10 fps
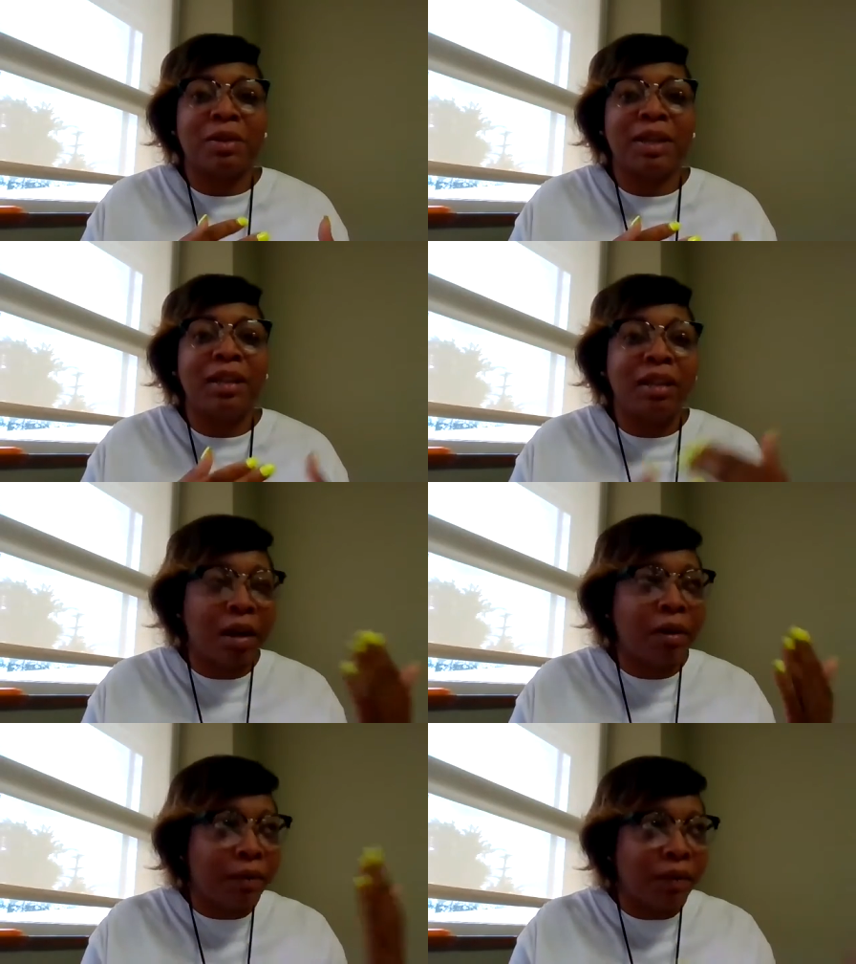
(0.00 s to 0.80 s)
so they
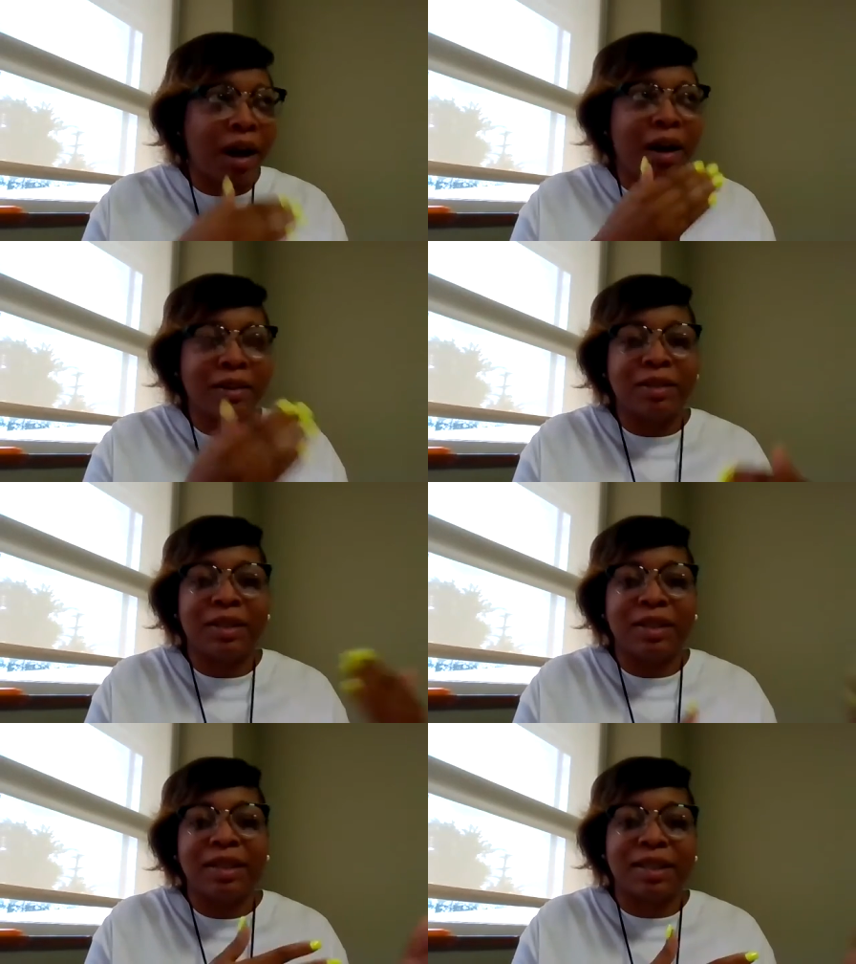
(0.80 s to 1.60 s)
don't fall
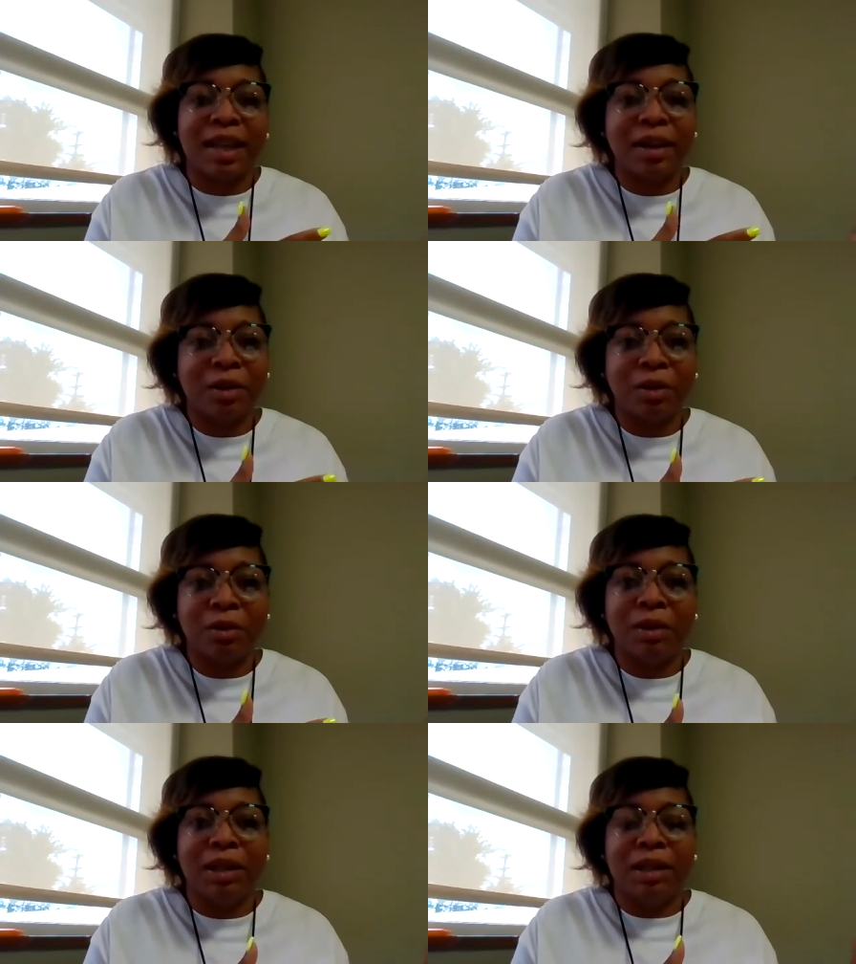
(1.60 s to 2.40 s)
into this
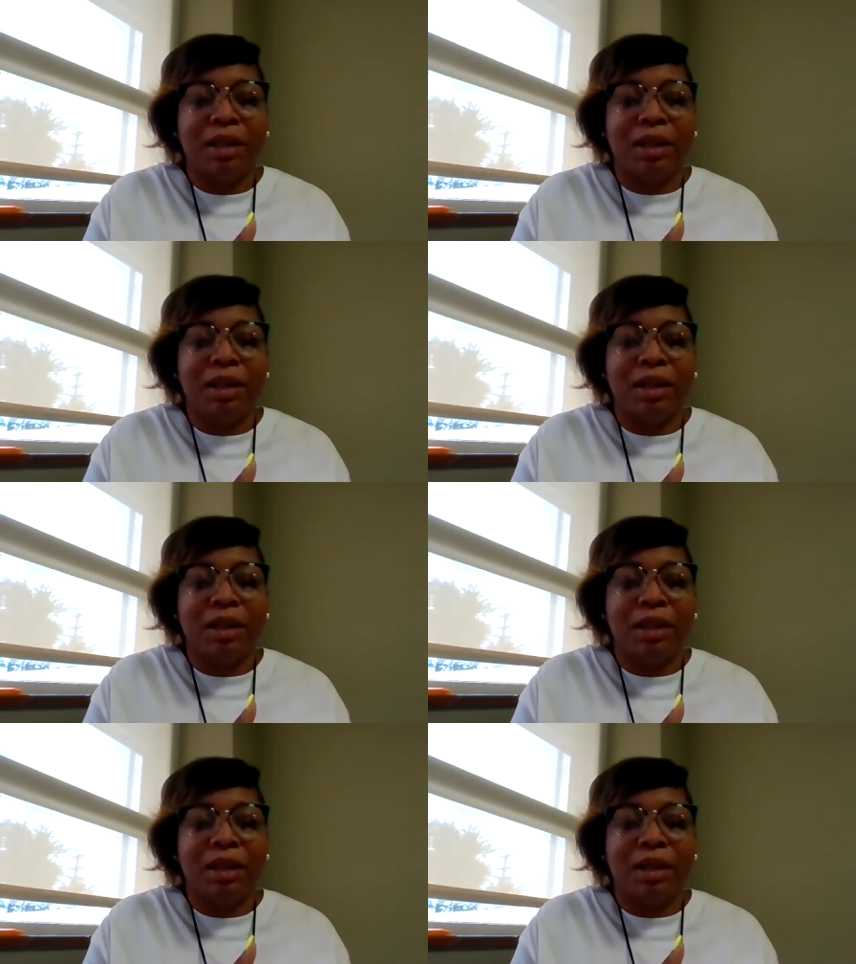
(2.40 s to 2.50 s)
cycle,